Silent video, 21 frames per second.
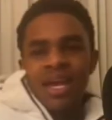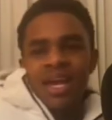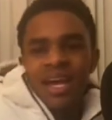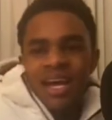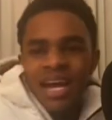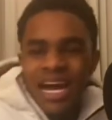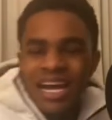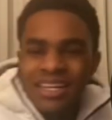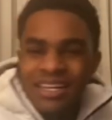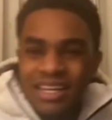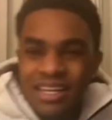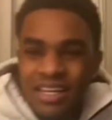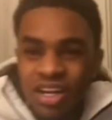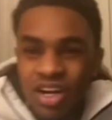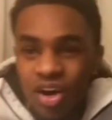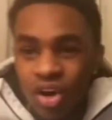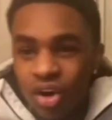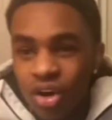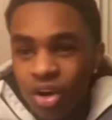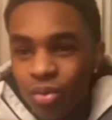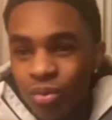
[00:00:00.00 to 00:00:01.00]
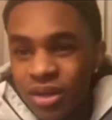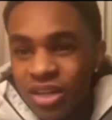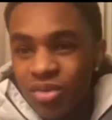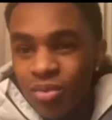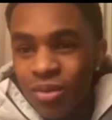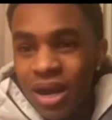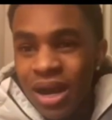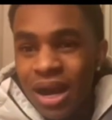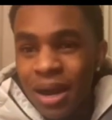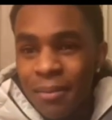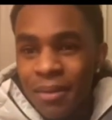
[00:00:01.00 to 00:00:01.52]
I think the only reason
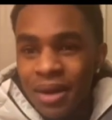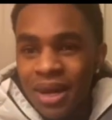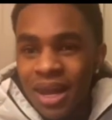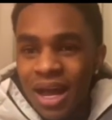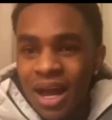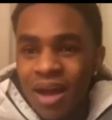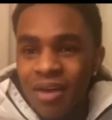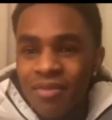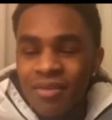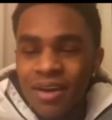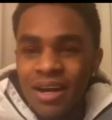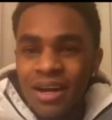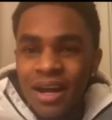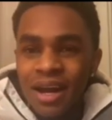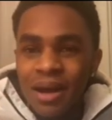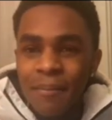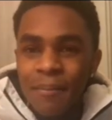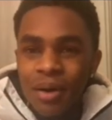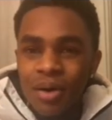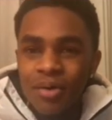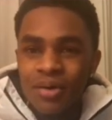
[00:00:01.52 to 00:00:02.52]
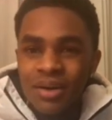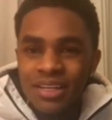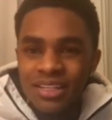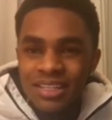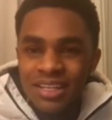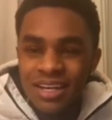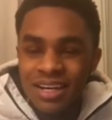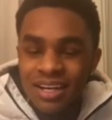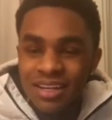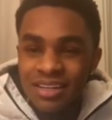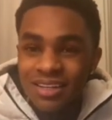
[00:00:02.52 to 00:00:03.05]
why I'm alive right now, it was now, like bro, the same
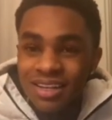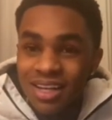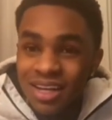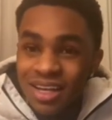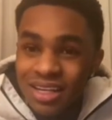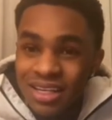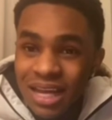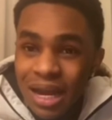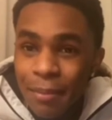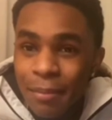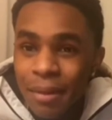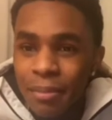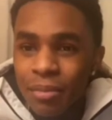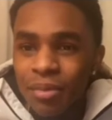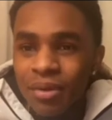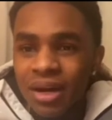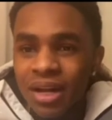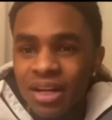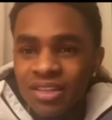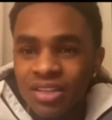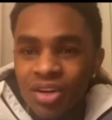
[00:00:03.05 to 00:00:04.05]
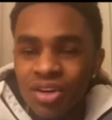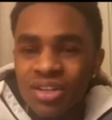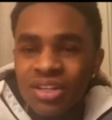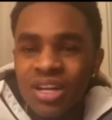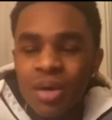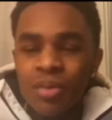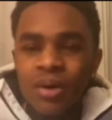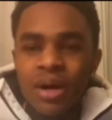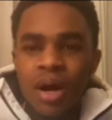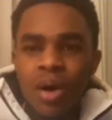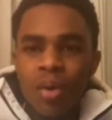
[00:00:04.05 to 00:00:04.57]
shit though. It was like y'all remember when I told y'all
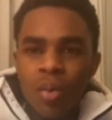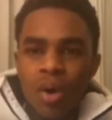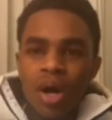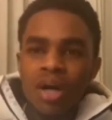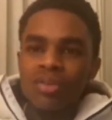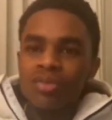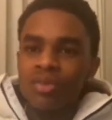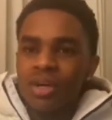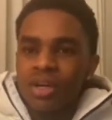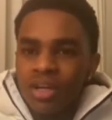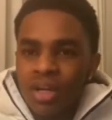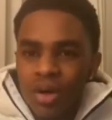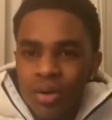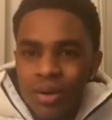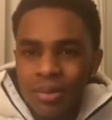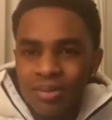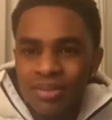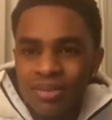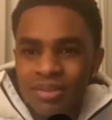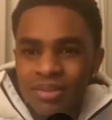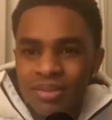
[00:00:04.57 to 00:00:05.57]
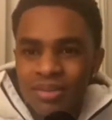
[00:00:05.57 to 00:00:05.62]
when I walked through the door, like, like